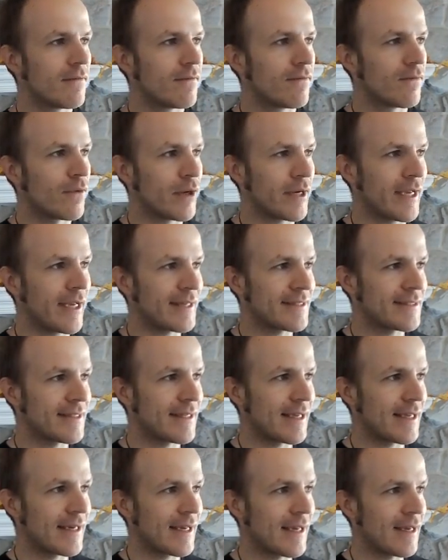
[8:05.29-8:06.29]
forecast
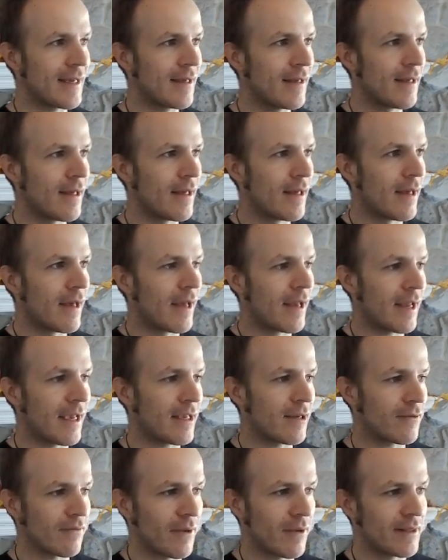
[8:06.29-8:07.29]
data, and I
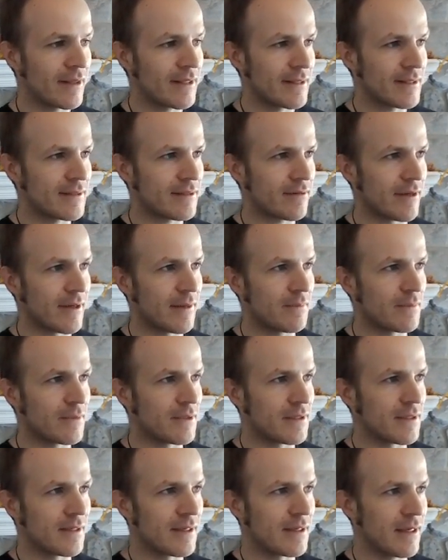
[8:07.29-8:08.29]
can run this
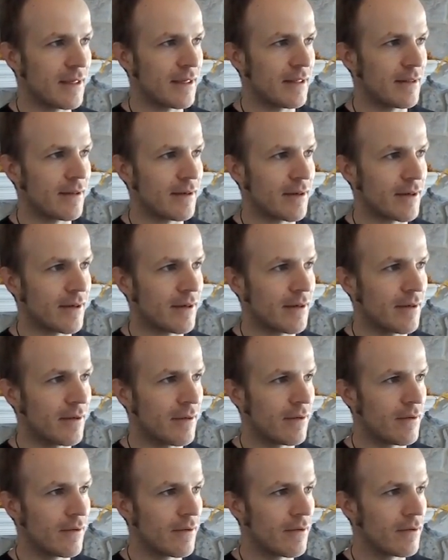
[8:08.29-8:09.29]
script either
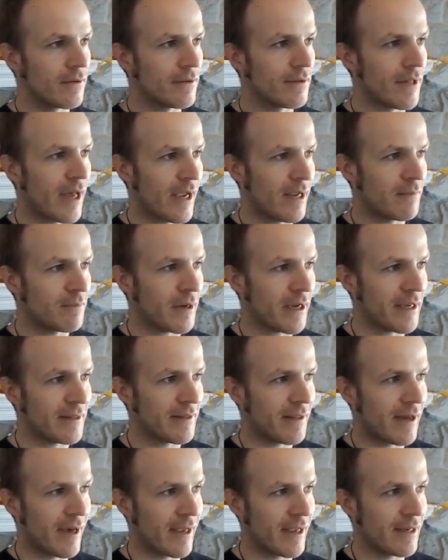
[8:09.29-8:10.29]
line by
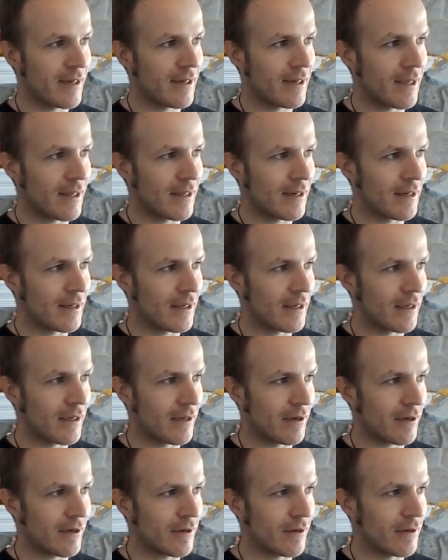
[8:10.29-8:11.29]
line in
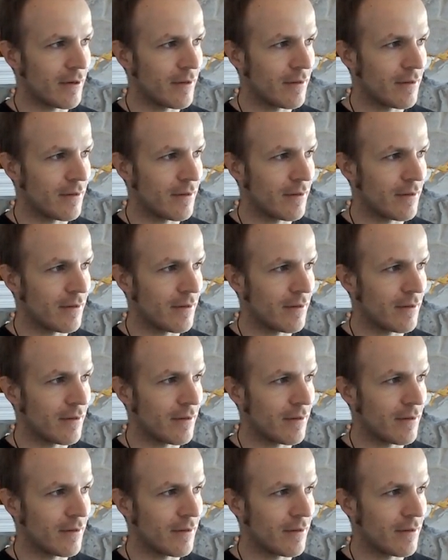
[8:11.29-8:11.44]
here